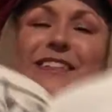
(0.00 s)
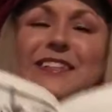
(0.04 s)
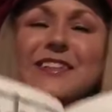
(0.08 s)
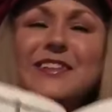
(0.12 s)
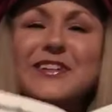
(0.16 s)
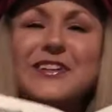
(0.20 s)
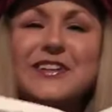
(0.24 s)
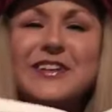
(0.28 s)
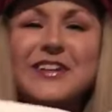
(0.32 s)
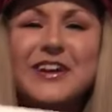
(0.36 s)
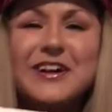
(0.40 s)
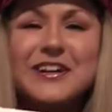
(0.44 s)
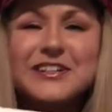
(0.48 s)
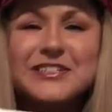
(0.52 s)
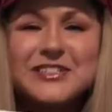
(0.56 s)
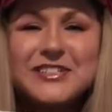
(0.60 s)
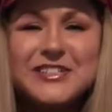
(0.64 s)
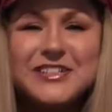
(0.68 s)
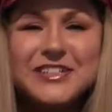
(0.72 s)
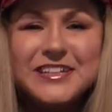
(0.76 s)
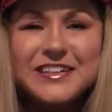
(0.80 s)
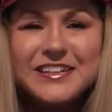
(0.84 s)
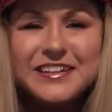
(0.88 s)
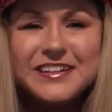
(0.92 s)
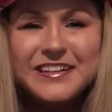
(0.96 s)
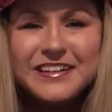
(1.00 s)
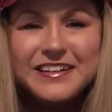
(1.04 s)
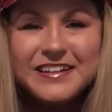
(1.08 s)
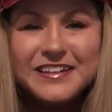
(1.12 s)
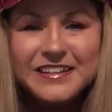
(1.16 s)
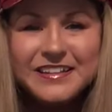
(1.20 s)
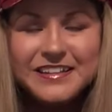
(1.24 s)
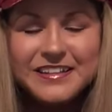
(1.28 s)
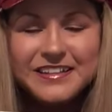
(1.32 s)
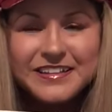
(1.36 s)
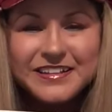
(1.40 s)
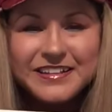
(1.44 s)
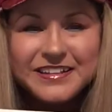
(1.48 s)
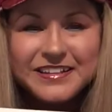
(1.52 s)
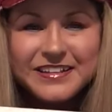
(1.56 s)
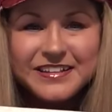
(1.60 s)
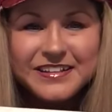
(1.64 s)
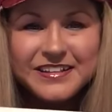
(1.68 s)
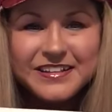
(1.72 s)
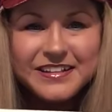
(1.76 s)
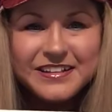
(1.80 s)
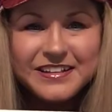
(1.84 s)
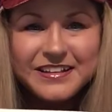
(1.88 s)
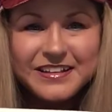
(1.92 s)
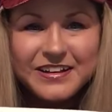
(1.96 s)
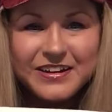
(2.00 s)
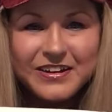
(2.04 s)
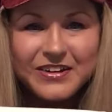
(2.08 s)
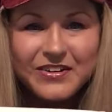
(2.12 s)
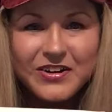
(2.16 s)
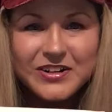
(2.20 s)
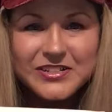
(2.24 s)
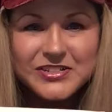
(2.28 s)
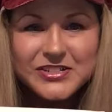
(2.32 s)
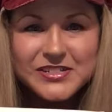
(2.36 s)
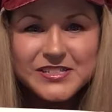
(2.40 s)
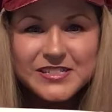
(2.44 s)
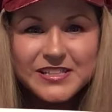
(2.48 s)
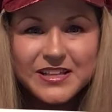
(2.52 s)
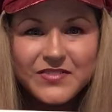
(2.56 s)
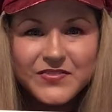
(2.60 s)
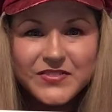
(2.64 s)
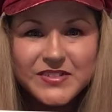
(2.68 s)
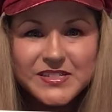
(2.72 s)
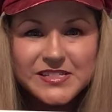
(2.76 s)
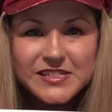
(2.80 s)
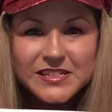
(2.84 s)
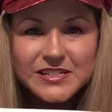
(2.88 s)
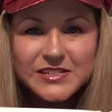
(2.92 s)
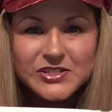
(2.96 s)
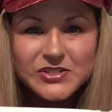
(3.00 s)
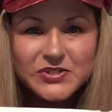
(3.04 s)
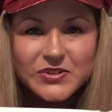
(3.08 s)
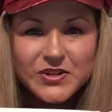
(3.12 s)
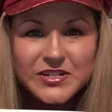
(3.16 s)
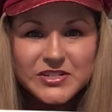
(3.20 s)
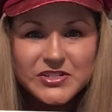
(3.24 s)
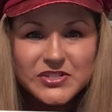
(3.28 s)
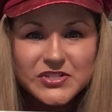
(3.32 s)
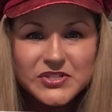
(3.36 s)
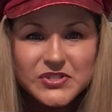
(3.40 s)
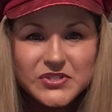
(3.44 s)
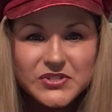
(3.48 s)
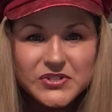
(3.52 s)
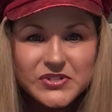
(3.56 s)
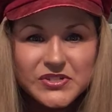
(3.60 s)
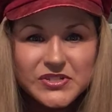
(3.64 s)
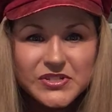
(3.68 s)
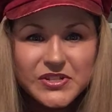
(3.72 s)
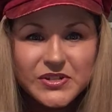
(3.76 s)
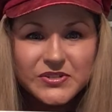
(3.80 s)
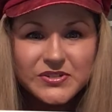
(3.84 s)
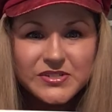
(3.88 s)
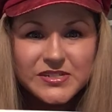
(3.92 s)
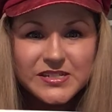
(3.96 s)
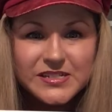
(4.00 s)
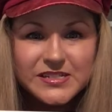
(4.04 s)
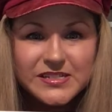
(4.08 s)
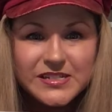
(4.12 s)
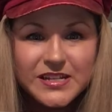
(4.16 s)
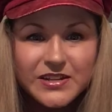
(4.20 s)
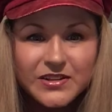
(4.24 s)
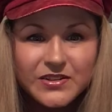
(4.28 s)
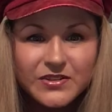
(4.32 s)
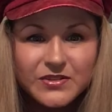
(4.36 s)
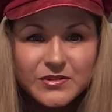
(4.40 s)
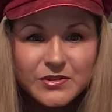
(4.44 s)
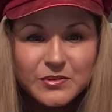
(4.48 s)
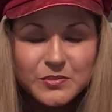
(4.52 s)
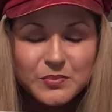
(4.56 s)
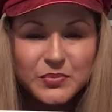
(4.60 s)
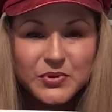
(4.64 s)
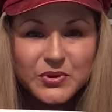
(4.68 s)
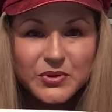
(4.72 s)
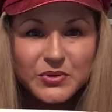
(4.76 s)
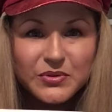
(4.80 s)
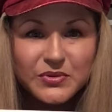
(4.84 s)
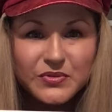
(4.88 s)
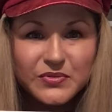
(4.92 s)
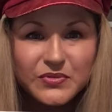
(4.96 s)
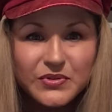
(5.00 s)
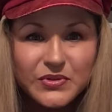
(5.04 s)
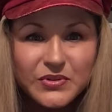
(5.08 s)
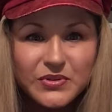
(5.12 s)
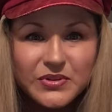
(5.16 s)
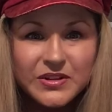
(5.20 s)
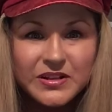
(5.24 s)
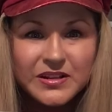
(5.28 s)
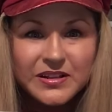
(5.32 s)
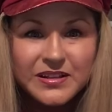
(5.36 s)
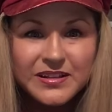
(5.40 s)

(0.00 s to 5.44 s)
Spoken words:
Look at Hachi. Oh, I just love these illustrations. They're so detailed. They're beautiful.